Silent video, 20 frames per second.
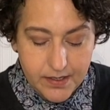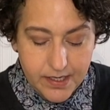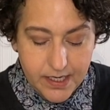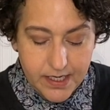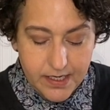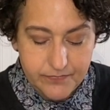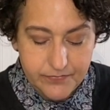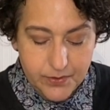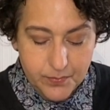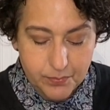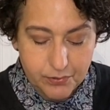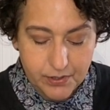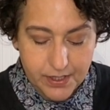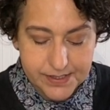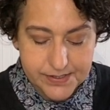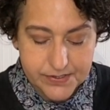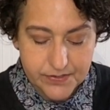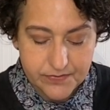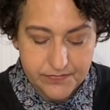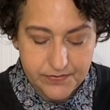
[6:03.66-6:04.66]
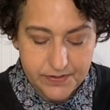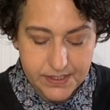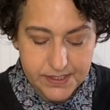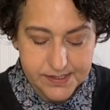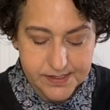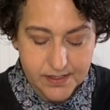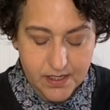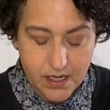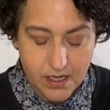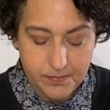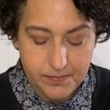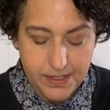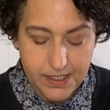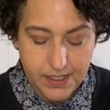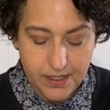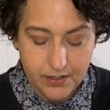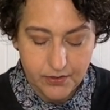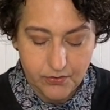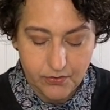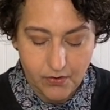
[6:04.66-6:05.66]
if the presser foot is
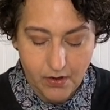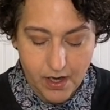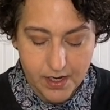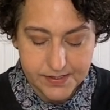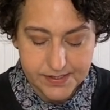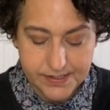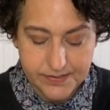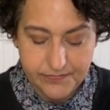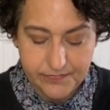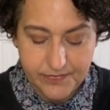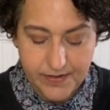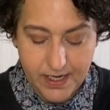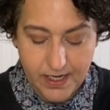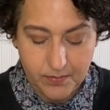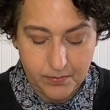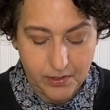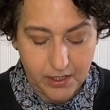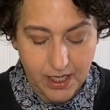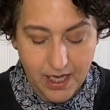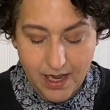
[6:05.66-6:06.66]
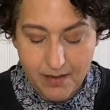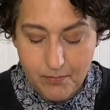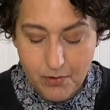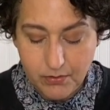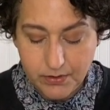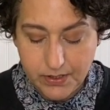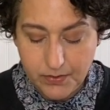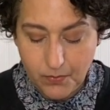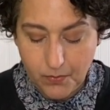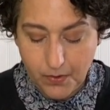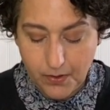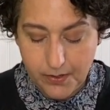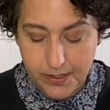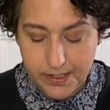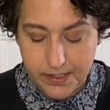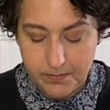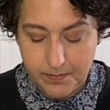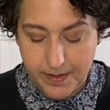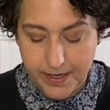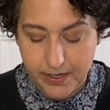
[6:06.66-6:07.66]
coming across the fabric, I'm only
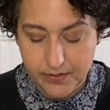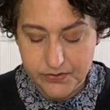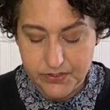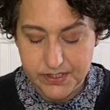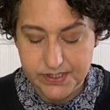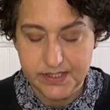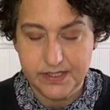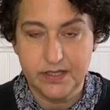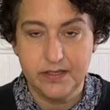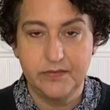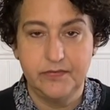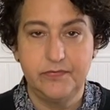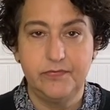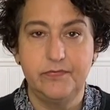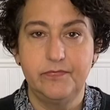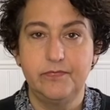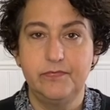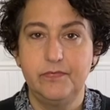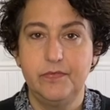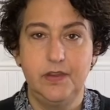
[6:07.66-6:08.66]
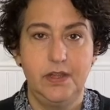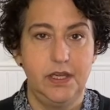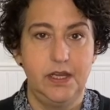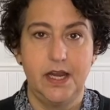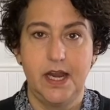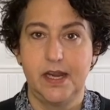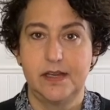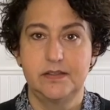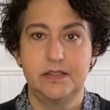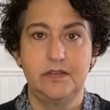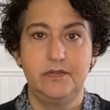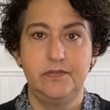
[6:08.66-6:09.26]
worried about just the next